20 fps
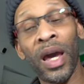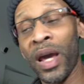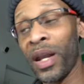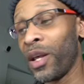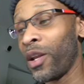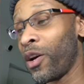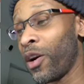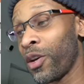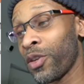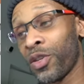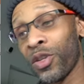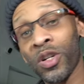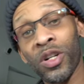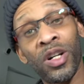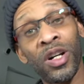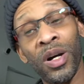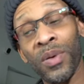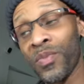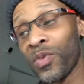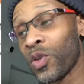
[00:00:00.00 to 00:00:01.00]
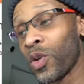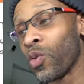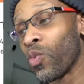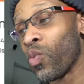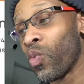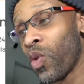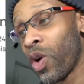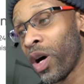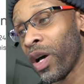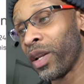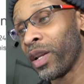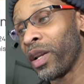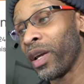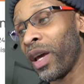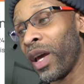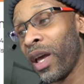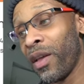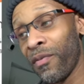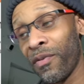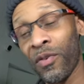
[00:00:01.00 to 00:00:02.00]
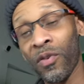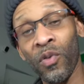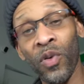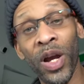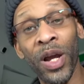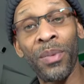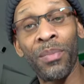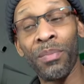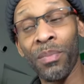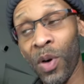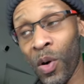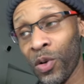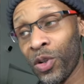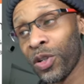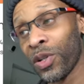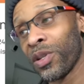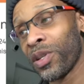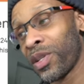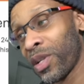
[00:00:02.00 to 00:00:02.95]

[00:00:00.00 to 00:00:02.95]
and it also comes with one infrared motion